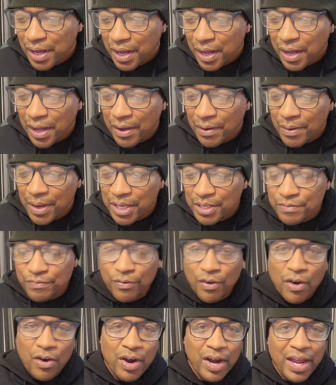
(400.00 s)
As
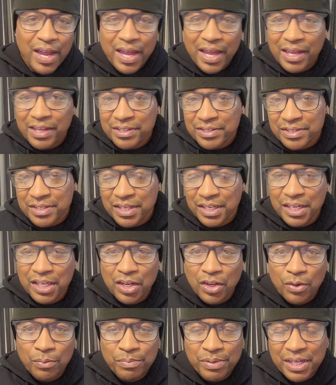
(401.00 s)
far as
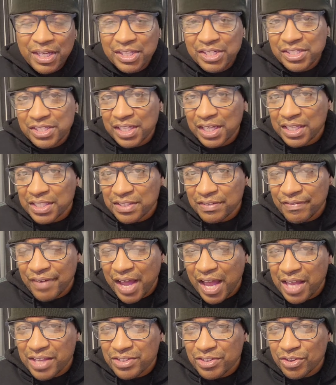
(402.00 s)
Canelo being jealous of
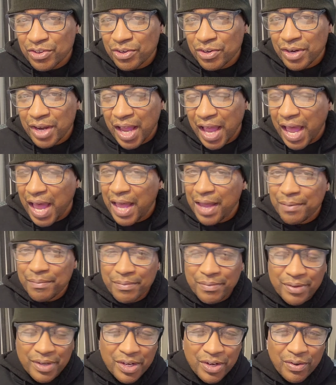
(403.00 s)
Oscar, I
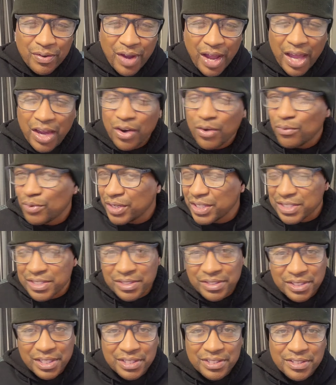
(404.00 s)
don't really
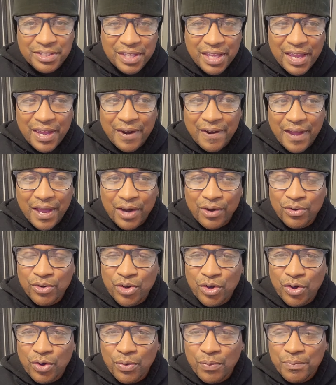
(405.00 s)
sense that. I don't
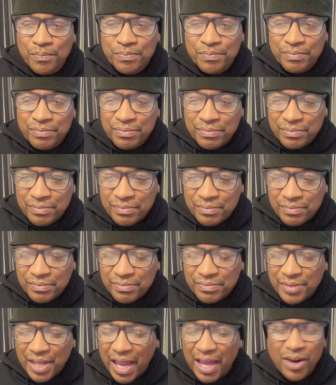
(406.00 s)
know.
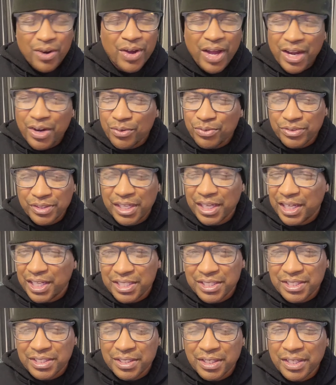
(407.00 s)
I don't think
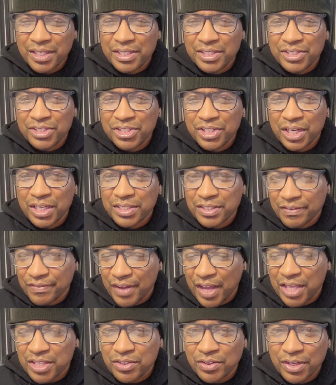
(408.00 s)
he's jealous of
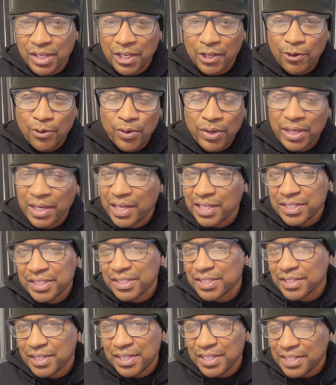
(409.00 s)
Oscar De La Hoya, because
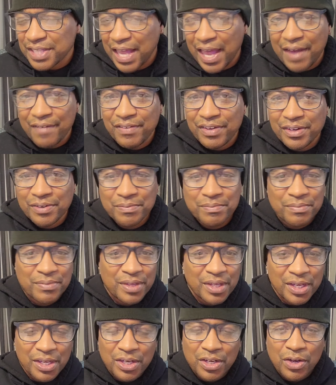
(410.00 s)
he's having,
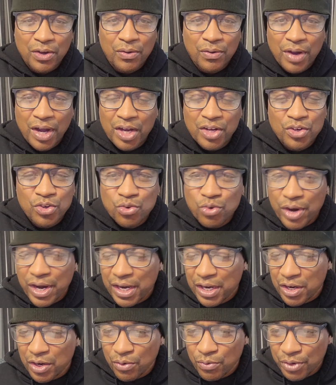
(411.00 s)
you know, a
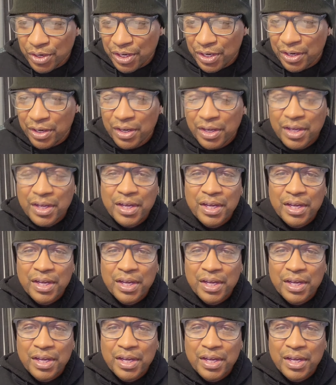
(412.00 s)
great career.